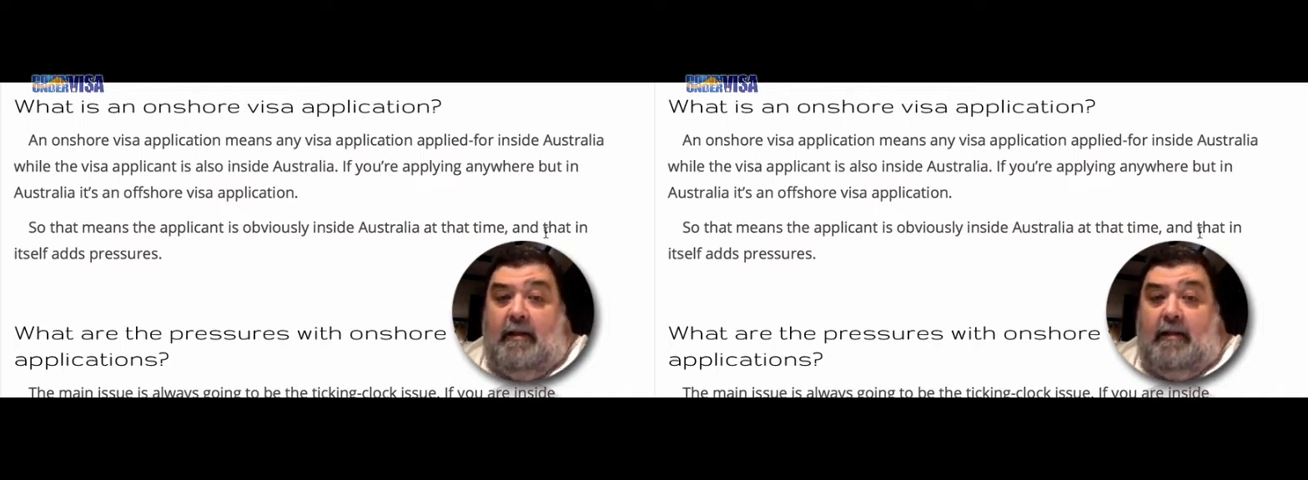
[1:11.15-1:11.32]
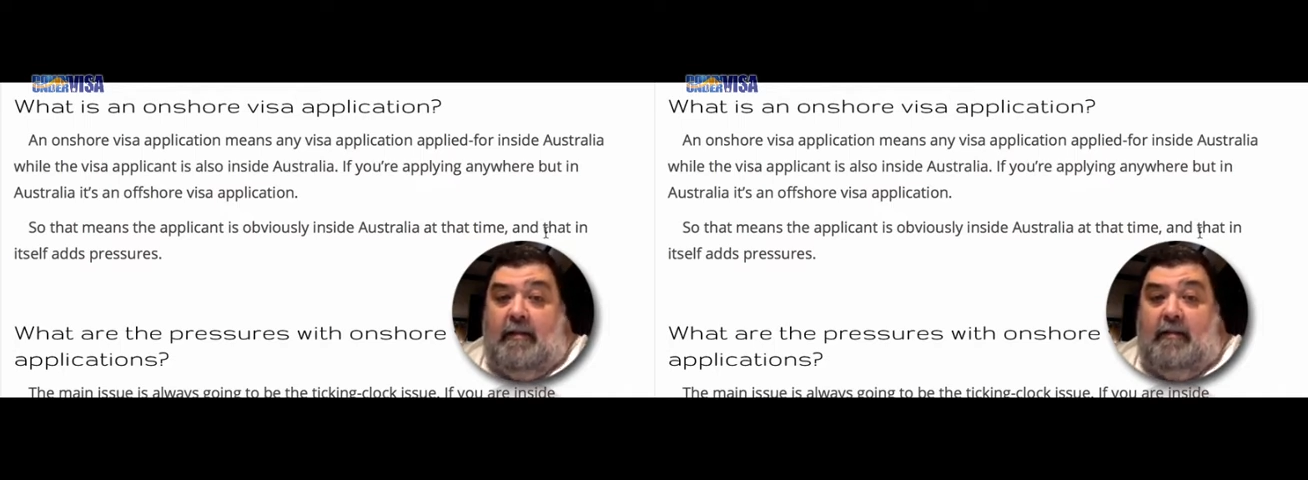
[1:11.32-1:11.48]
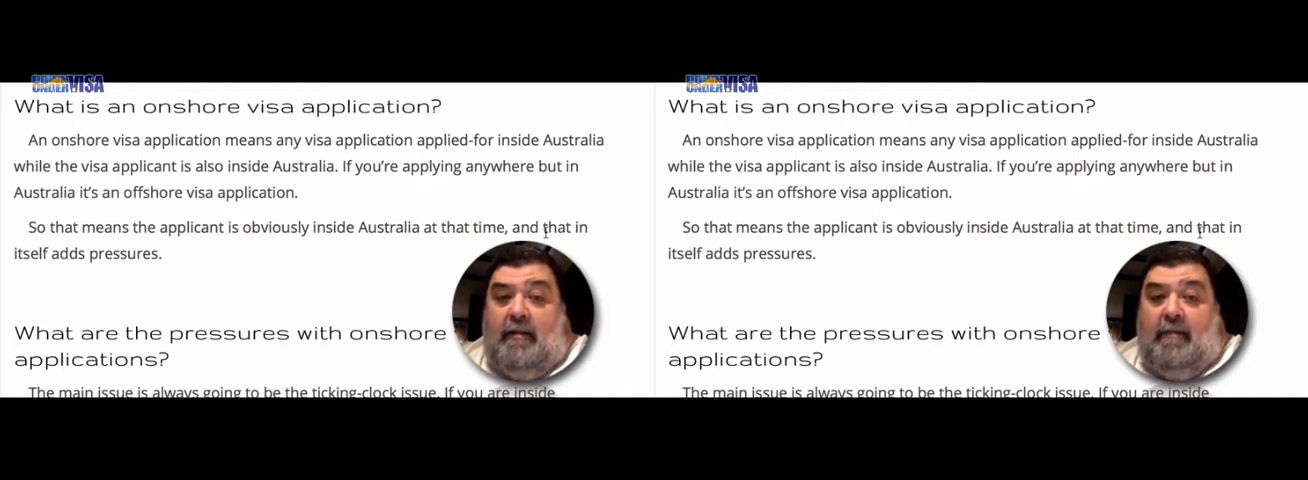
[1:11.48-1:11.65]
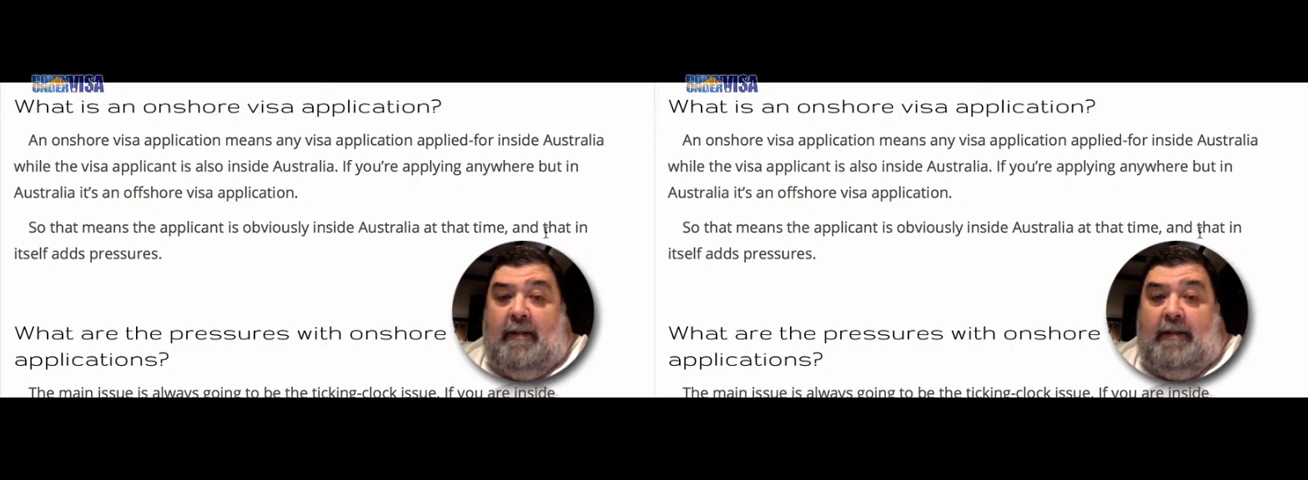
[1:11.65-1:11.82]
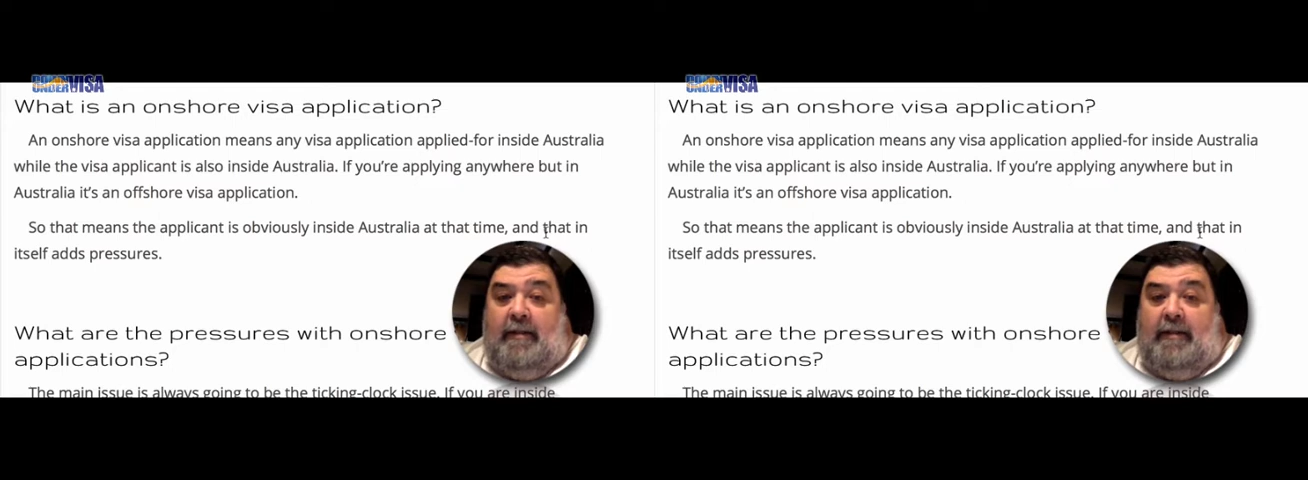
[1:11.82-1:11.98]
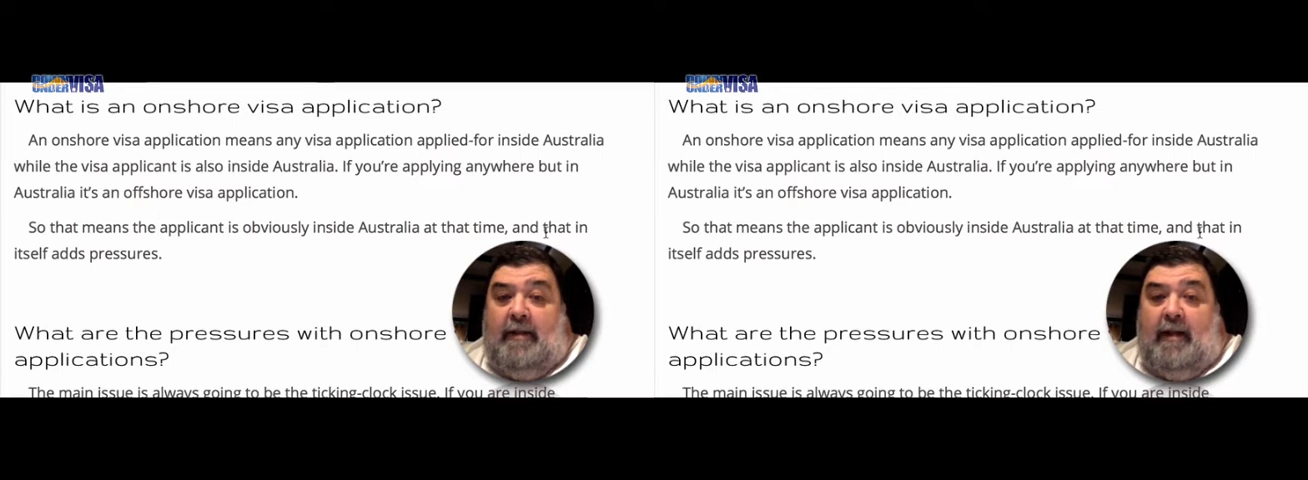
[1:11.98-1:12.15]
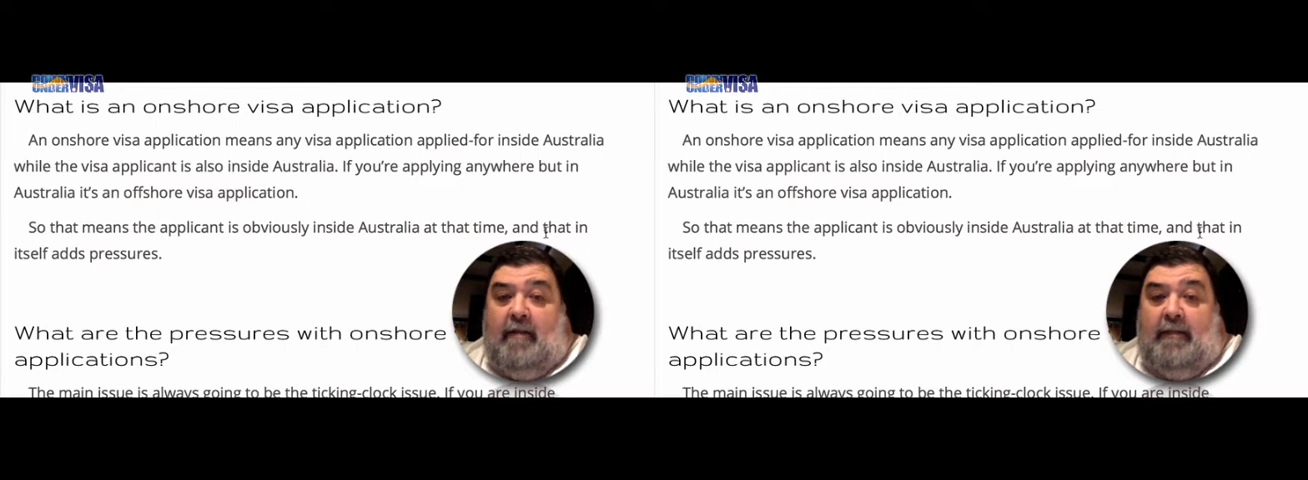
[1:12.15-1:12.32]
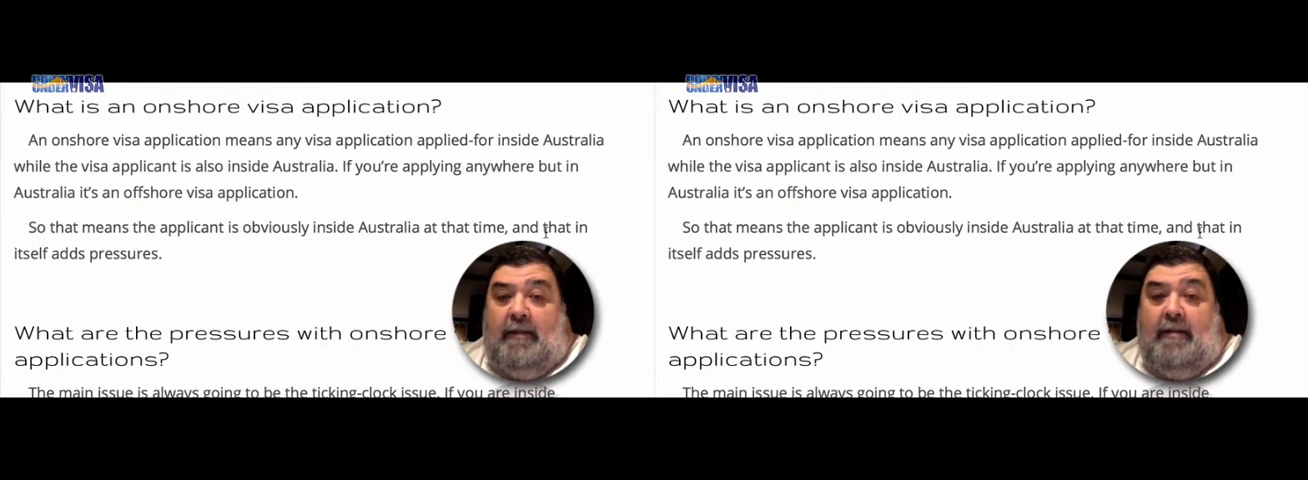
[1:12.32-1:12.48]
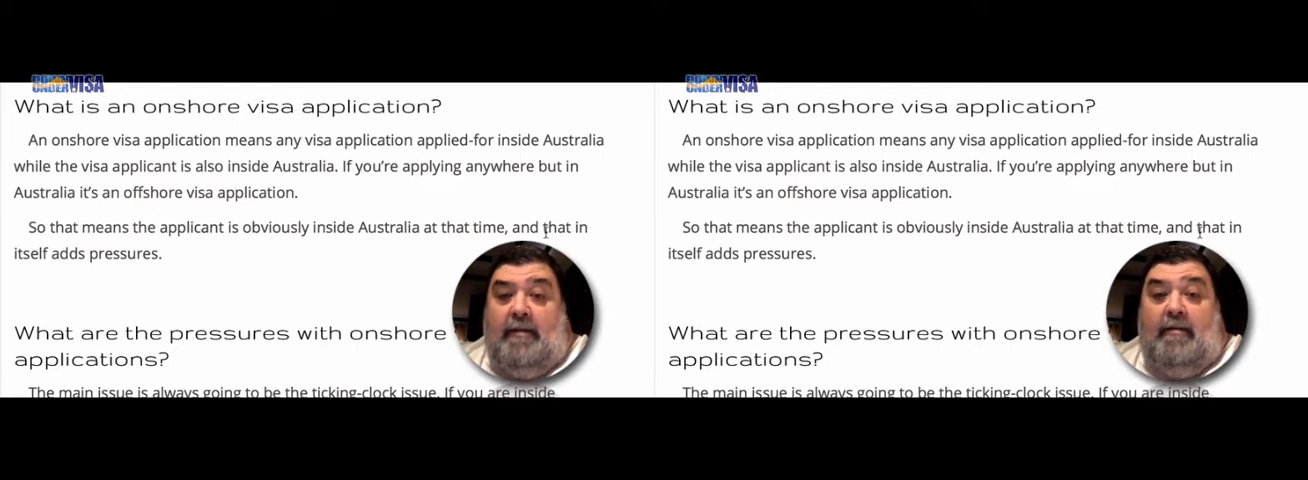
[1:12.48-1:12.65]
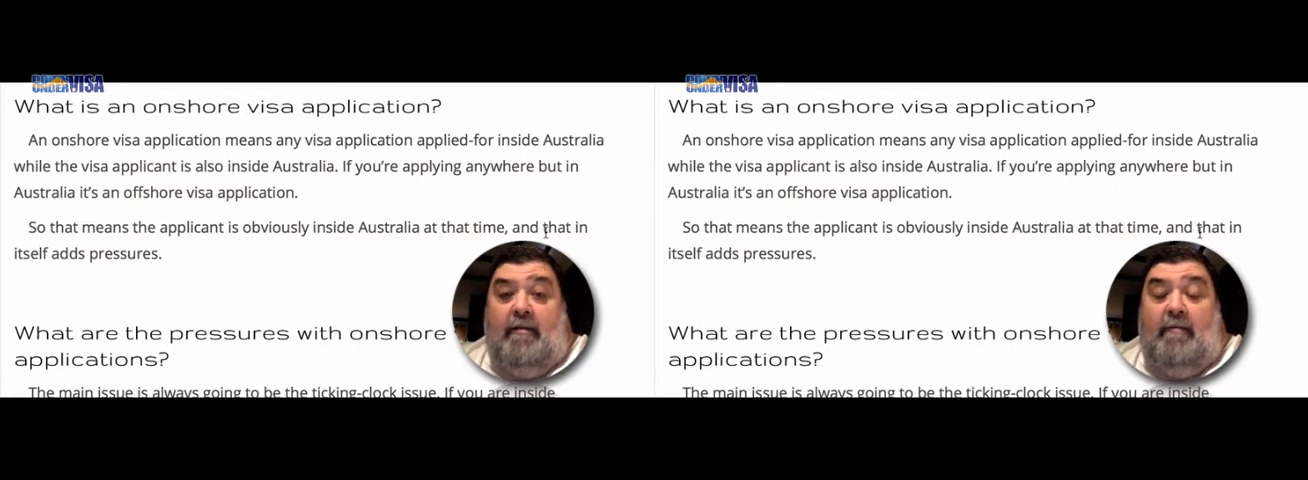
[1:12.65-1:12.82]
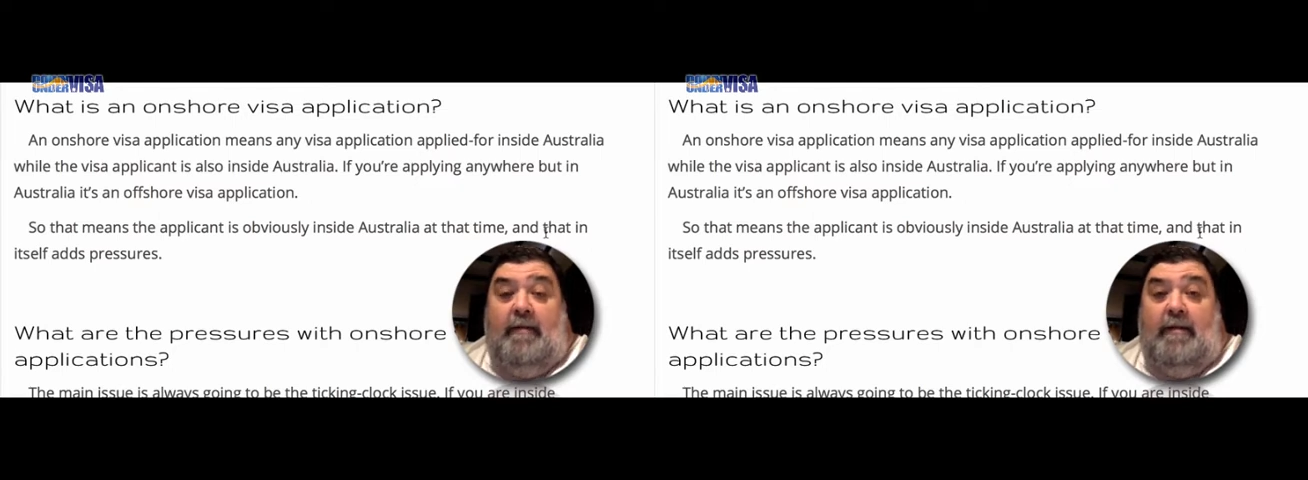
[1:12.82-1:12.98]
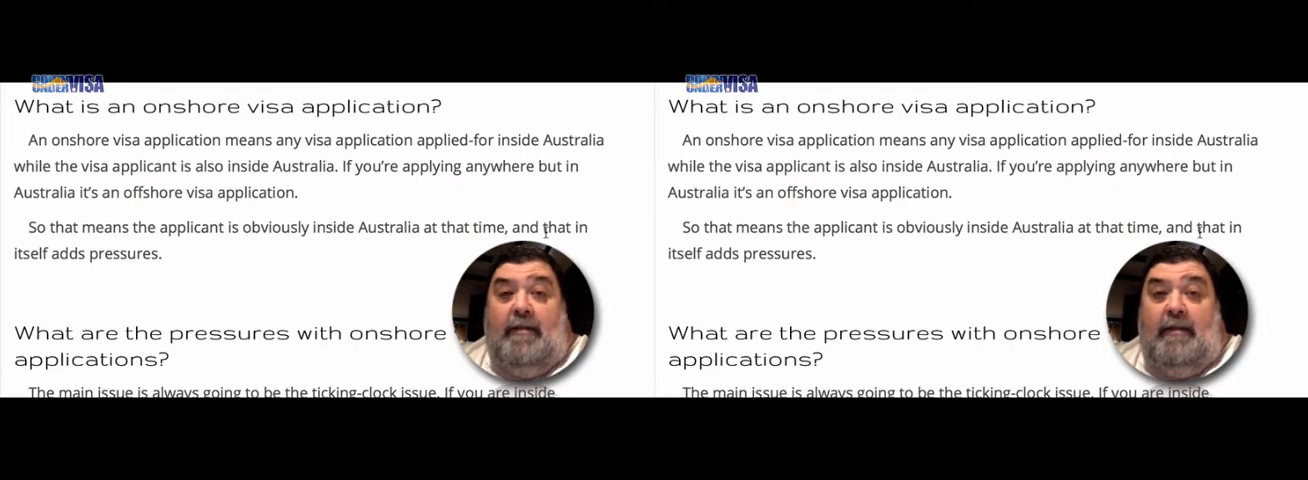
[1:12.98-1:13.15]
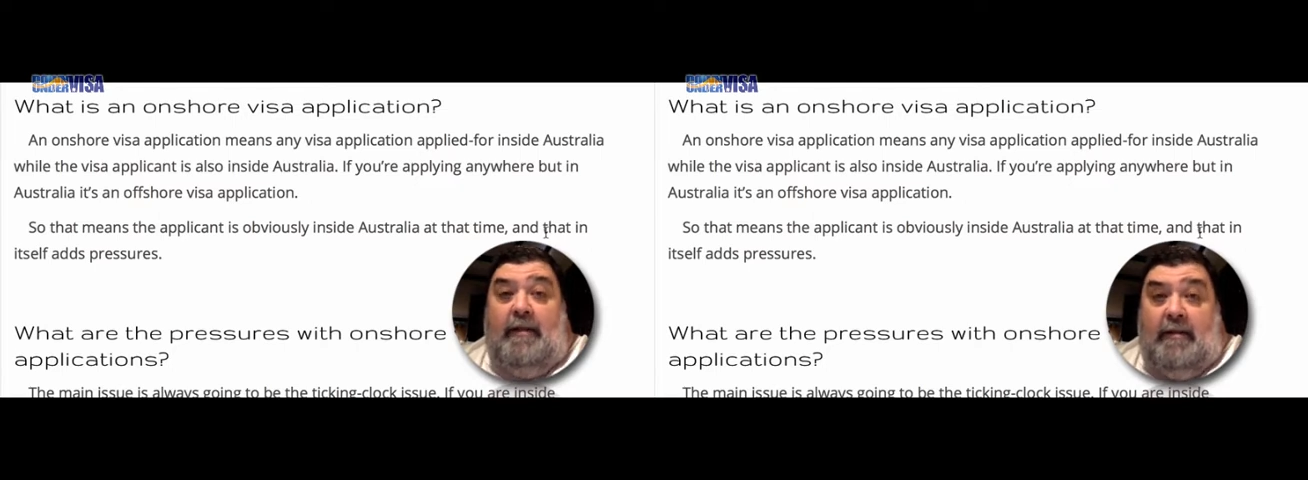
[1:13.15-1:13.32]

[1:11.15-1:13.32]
So that means the applicant is obviously